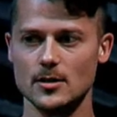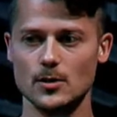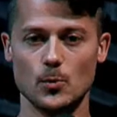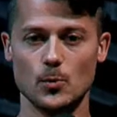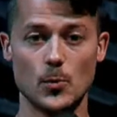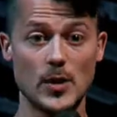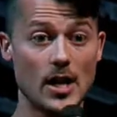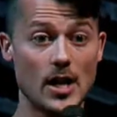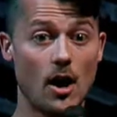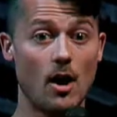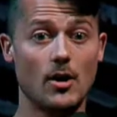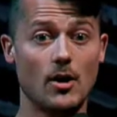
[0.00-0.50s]

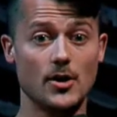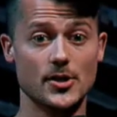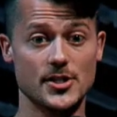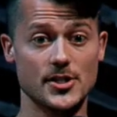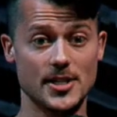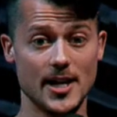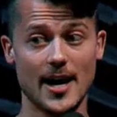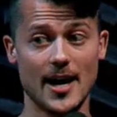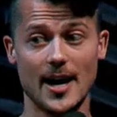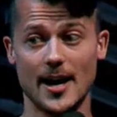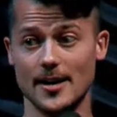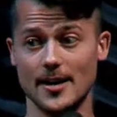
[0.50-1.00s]
we are
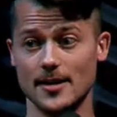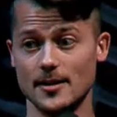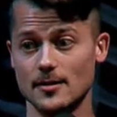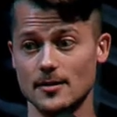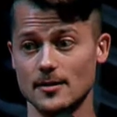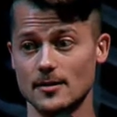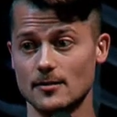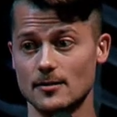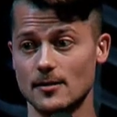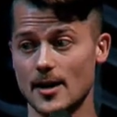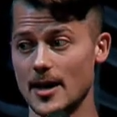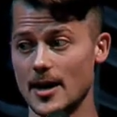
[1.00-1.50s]
sad,
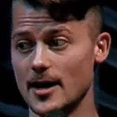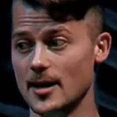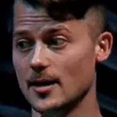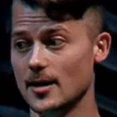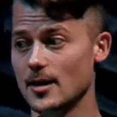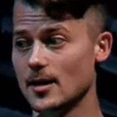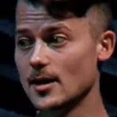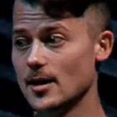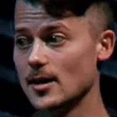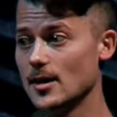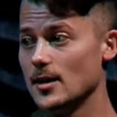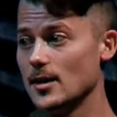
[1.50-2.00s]
right?
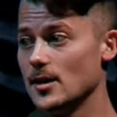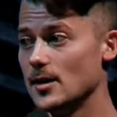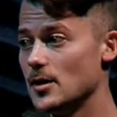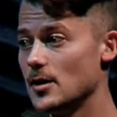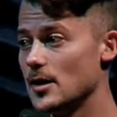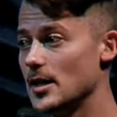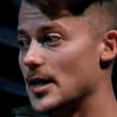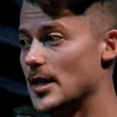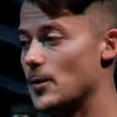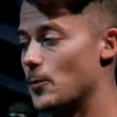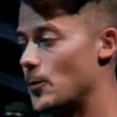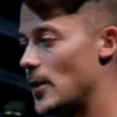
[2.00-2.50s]

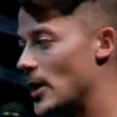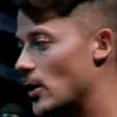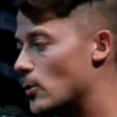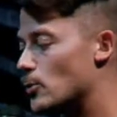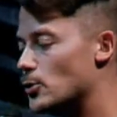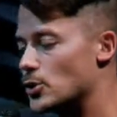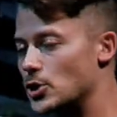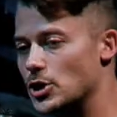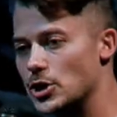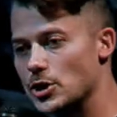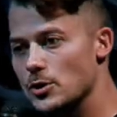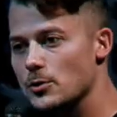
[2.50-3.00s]
We don't
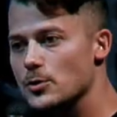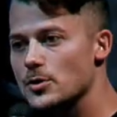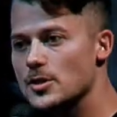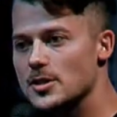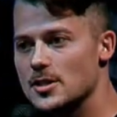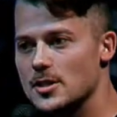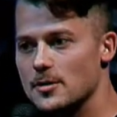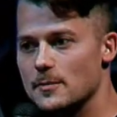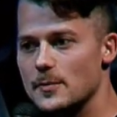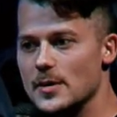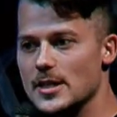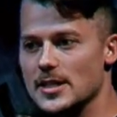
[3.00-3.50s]
choose
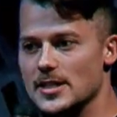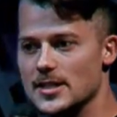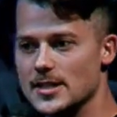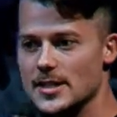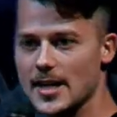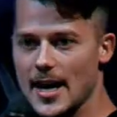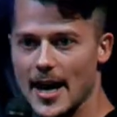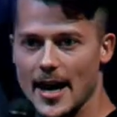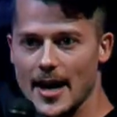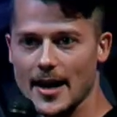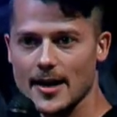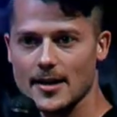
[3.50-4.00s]
to be
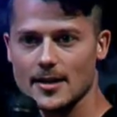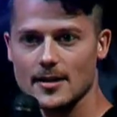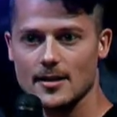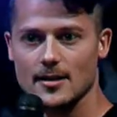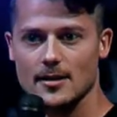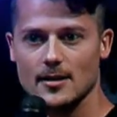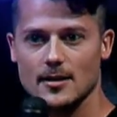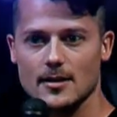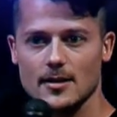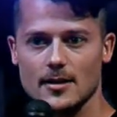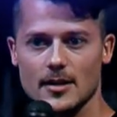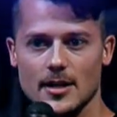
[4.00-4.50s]
sad.
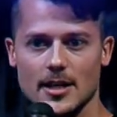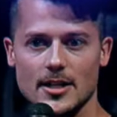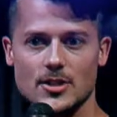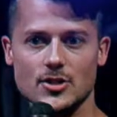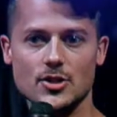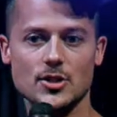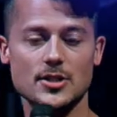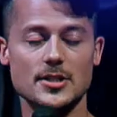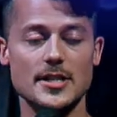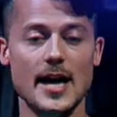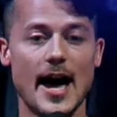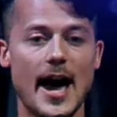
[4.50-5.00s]
It
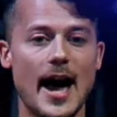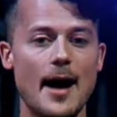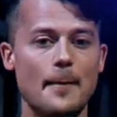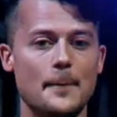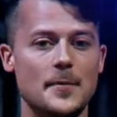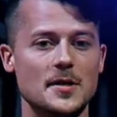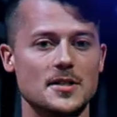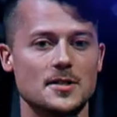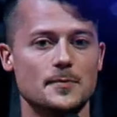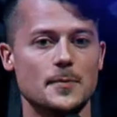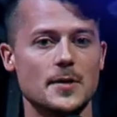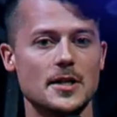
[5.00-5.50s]
just
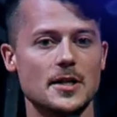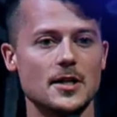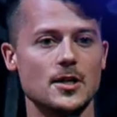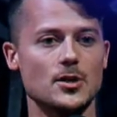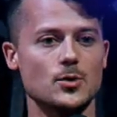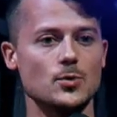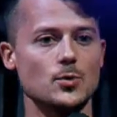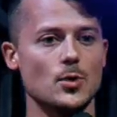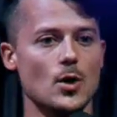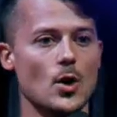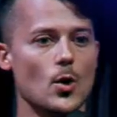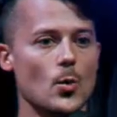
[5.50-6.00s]
happens
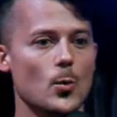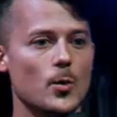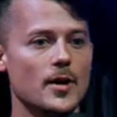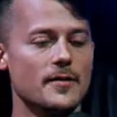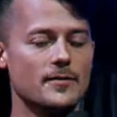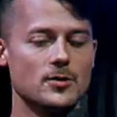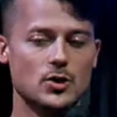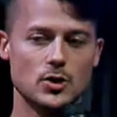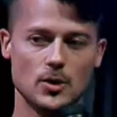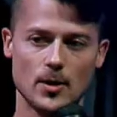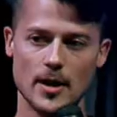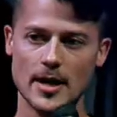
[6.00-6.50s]
because we've
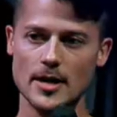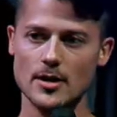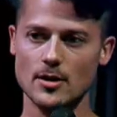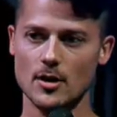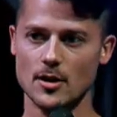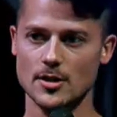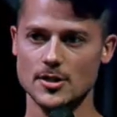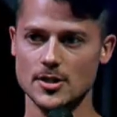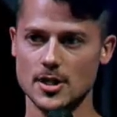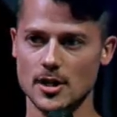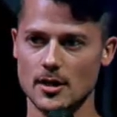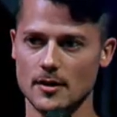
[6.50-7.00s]
trained
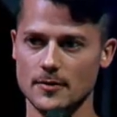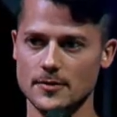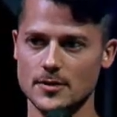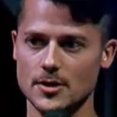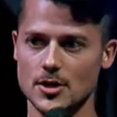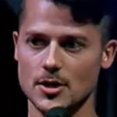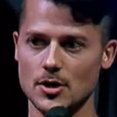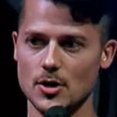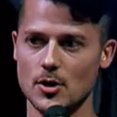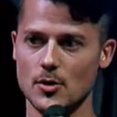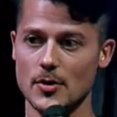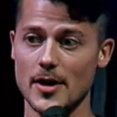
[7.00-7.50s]
ourselves to
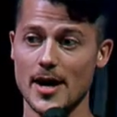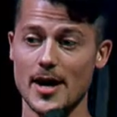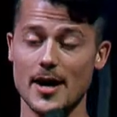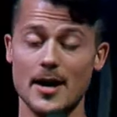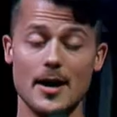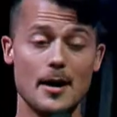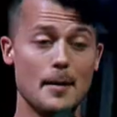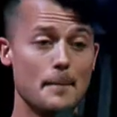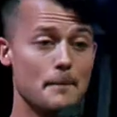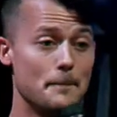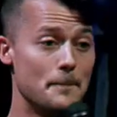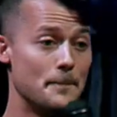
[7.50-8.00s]
know that
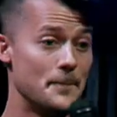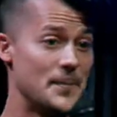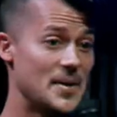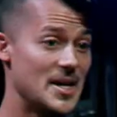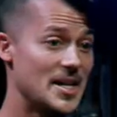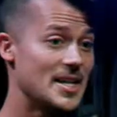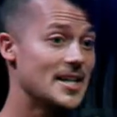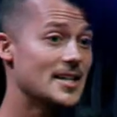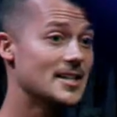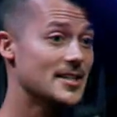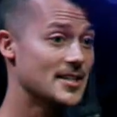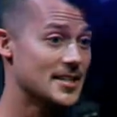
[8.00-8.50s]

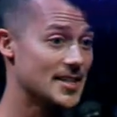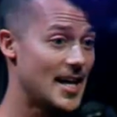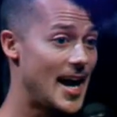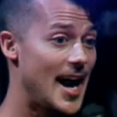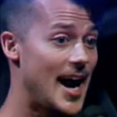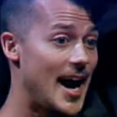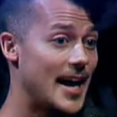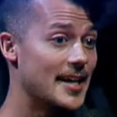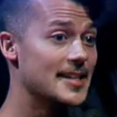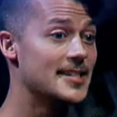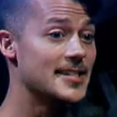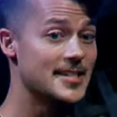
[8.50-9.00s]
being
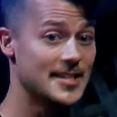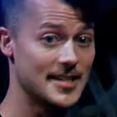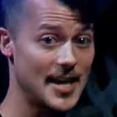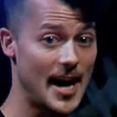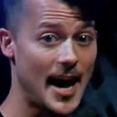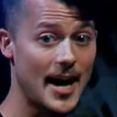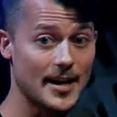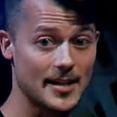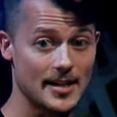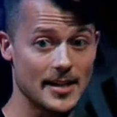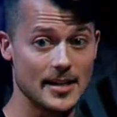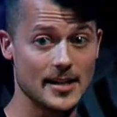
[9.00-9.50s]
sad,
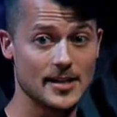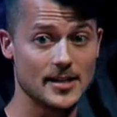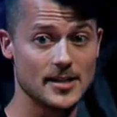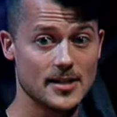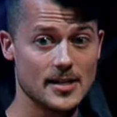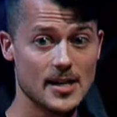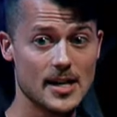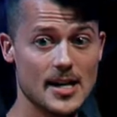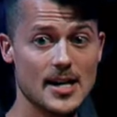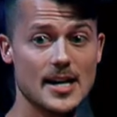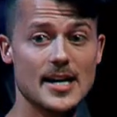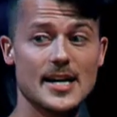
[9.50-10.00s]
sadness,
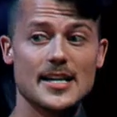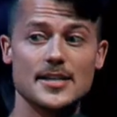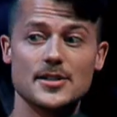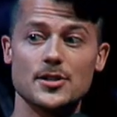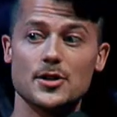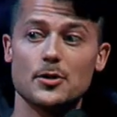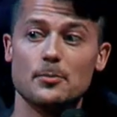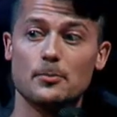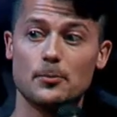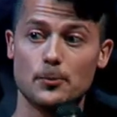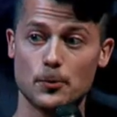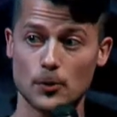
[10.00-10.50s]
is an
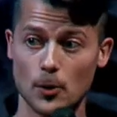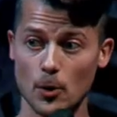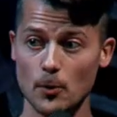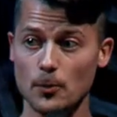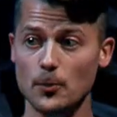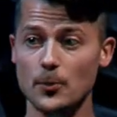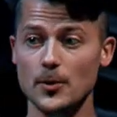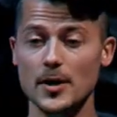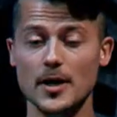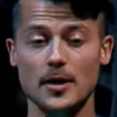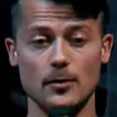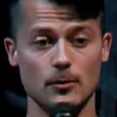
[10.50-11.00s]

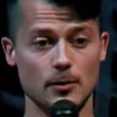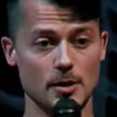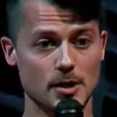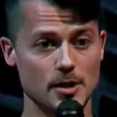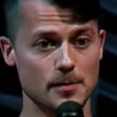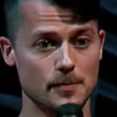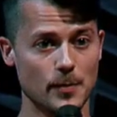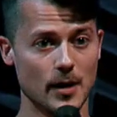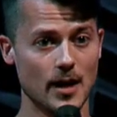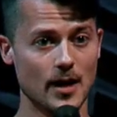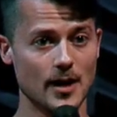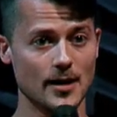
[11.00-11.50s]
appropriate
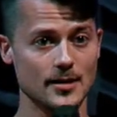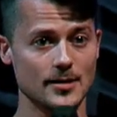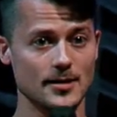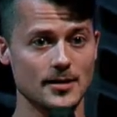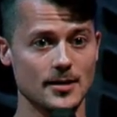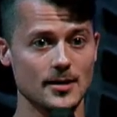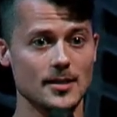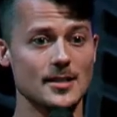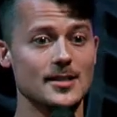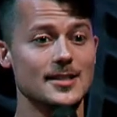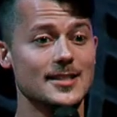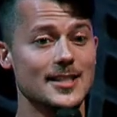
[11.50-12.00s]
response
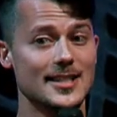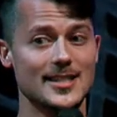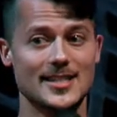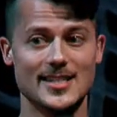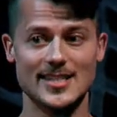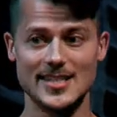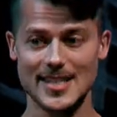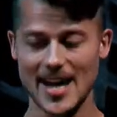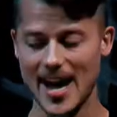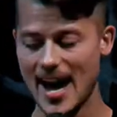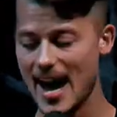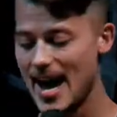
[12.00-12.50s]
to
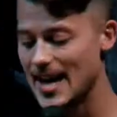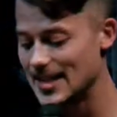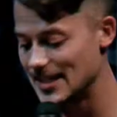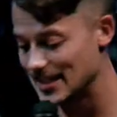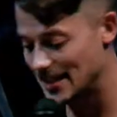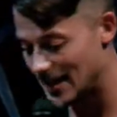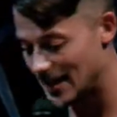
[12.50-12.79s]
sad